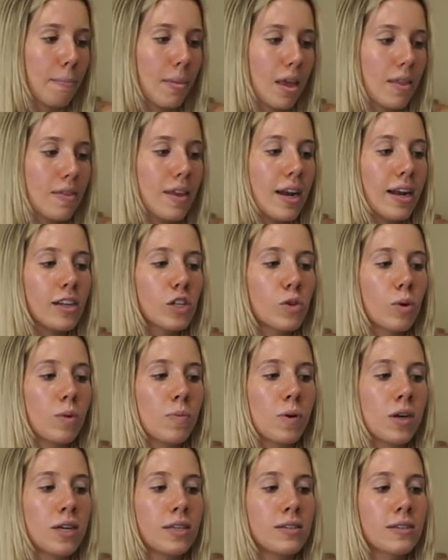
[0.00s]
the next one
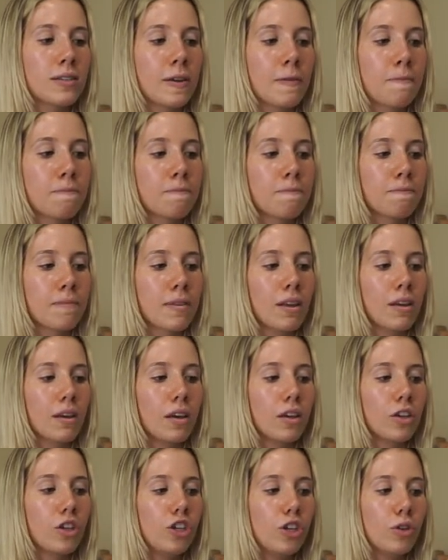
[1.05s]
was,
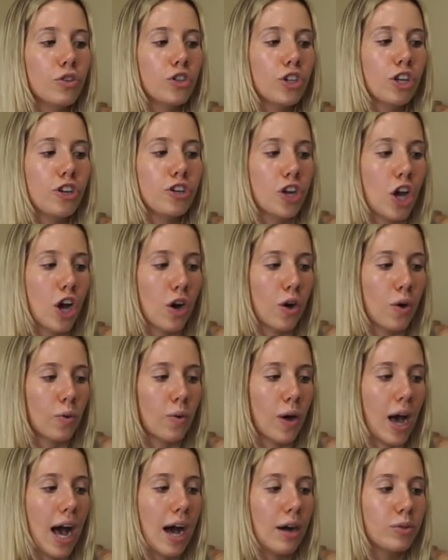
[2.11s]
you should know
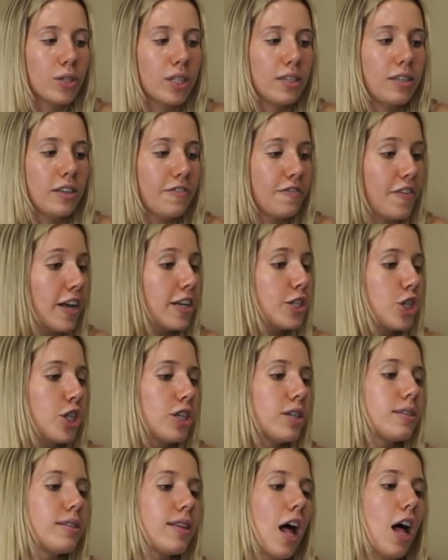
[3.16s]
how to defend
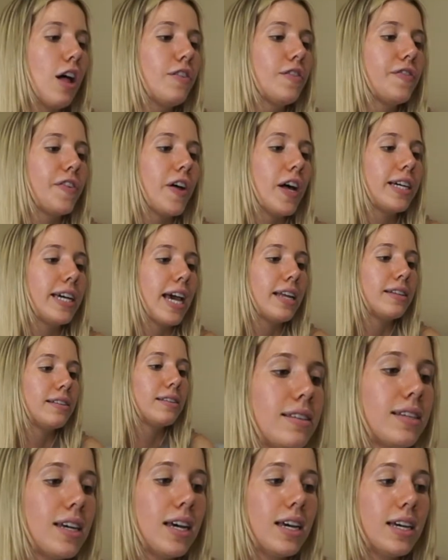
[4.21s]
yourself
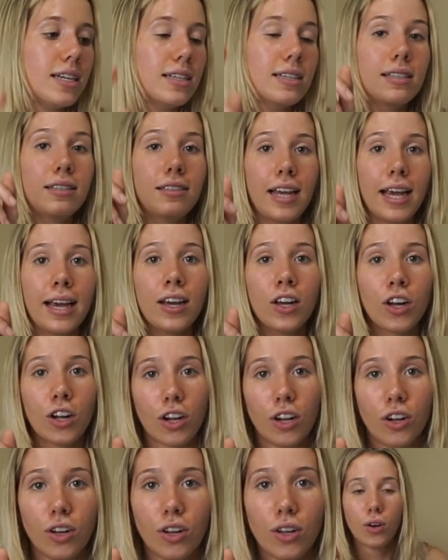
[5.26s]
against
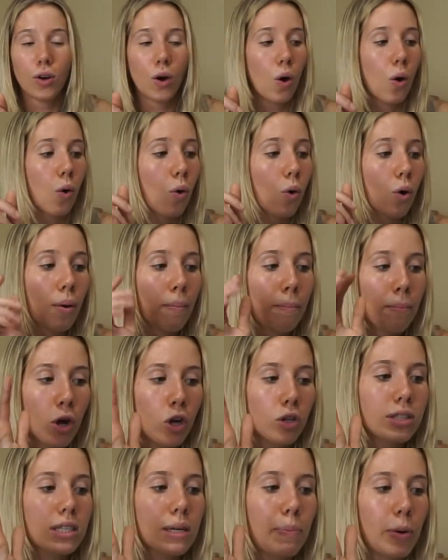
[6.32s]
single or
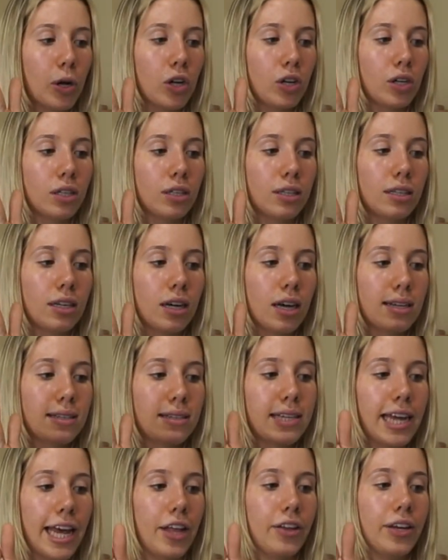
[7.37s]
multiple
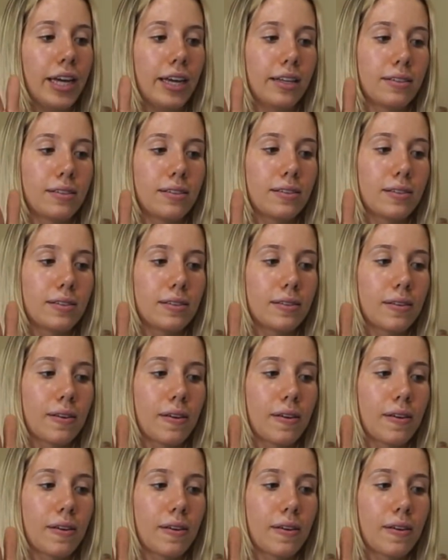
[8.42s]
assailants.